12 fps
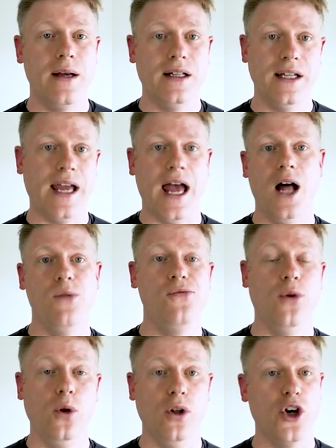click
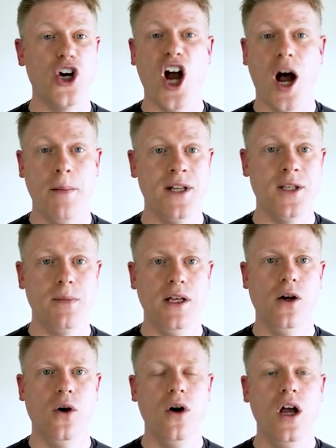helpful, comments
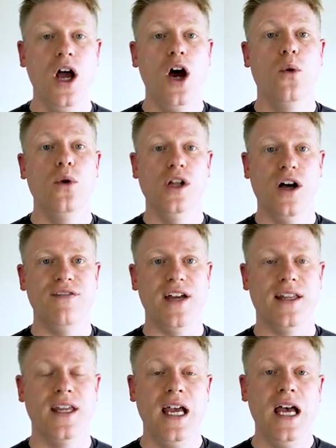below. We love
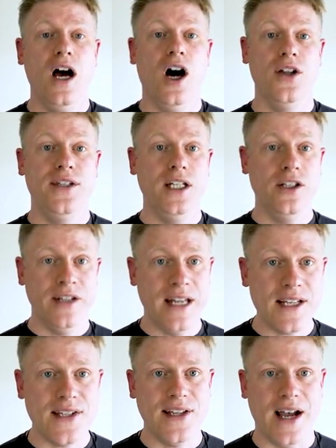it. Until the
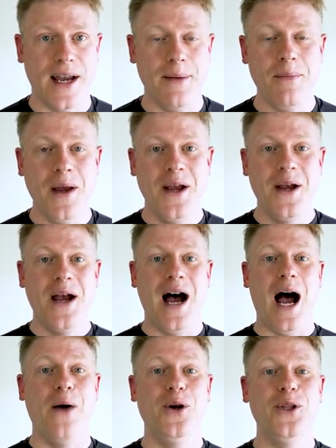next time,
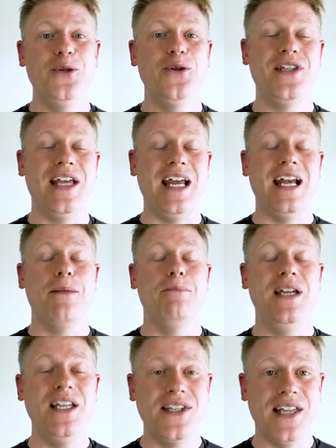I want to say
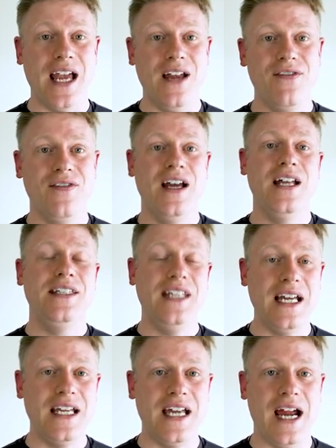be safe,
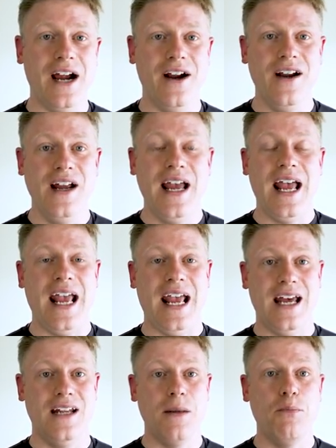take care,
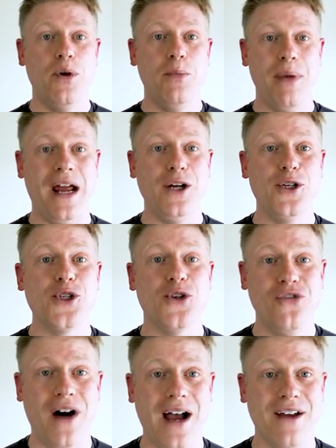and prepare to
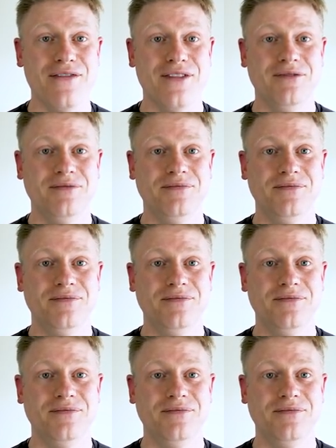survive.